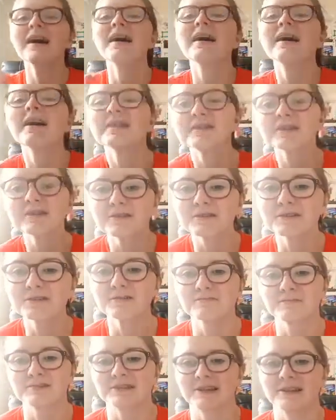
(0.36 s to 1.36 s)
Hello
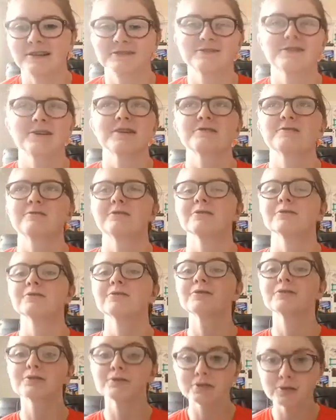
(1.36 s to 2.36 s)
humans and extraterrestrials.
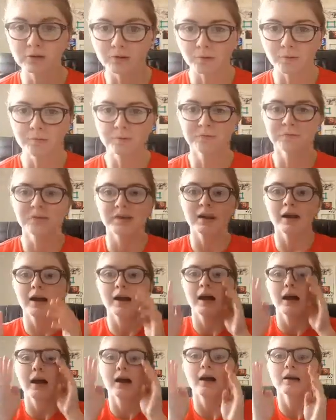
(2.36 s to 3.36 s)
So,
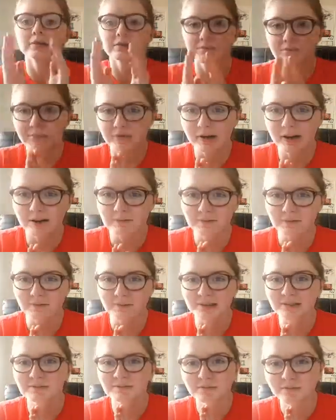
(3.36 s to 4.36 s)
some preemptive
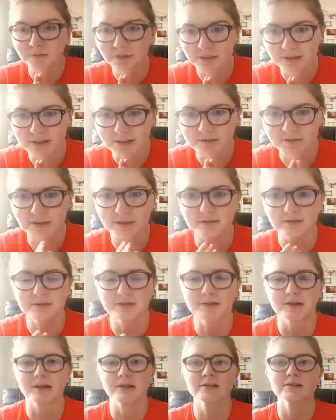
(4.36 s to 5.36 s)
things before this video
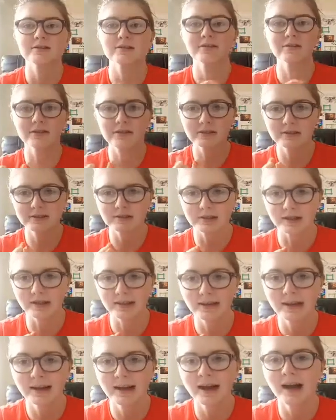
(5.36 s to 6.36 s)
starts.
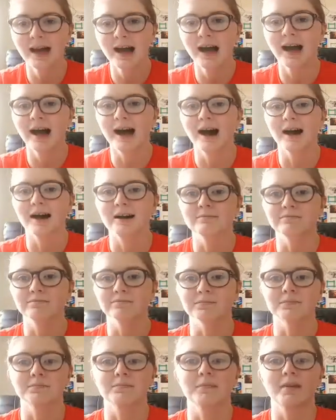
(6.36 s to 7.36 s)
Firstly,
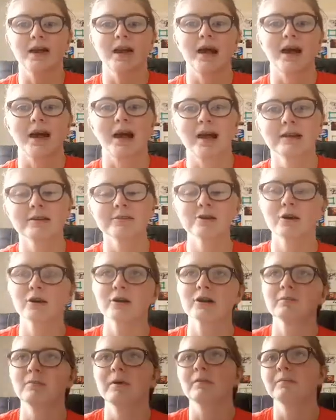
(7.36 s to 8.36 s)
I
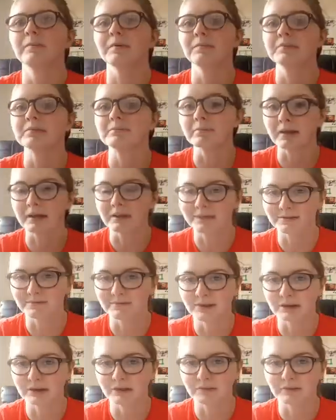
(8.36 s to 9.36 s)
talk about maybe splitting this
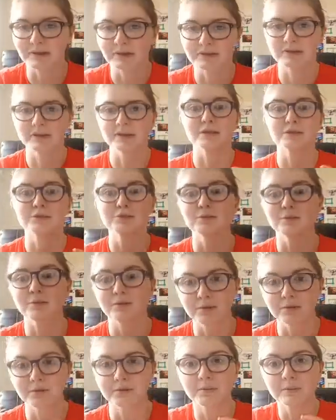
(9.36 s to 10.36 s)
video into like 2 or
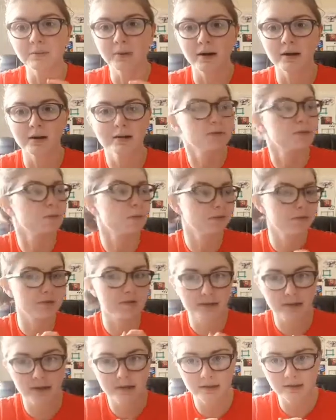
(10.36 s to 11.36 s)
3 parts. What I've
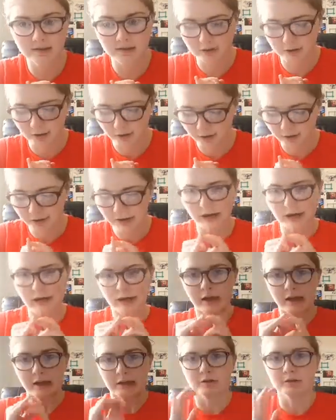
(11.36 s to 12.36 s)
decided to do
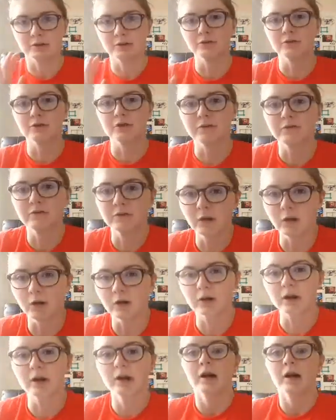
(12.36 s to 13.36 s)
is to do a vlog